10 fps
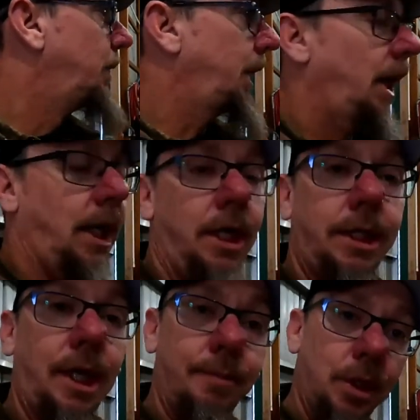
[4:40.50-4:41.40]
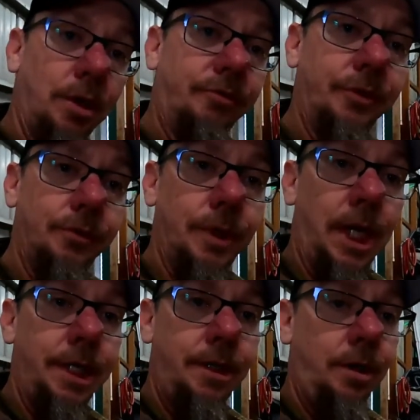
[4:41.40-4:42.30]
But yeah, come along for the
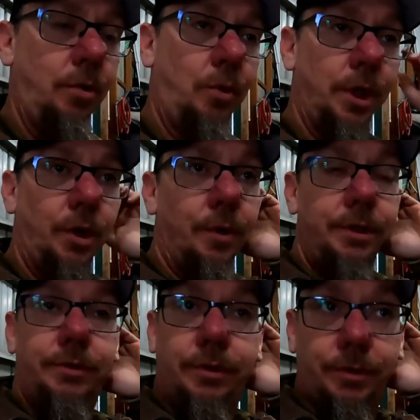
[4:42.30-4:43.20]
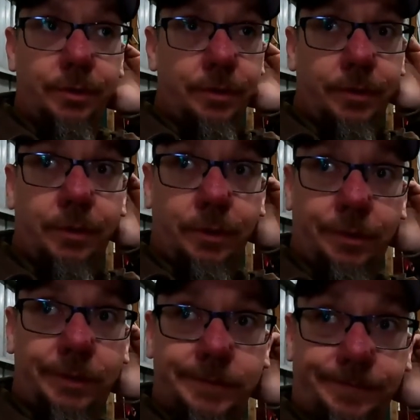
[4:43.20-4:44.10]
ride. We're going
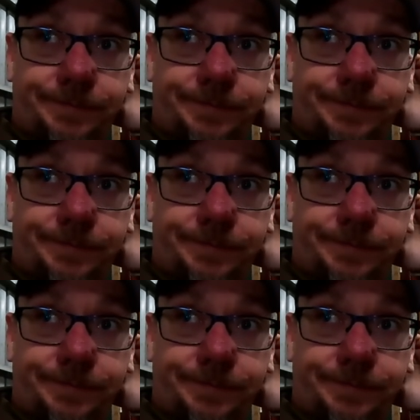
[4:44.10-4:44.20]
to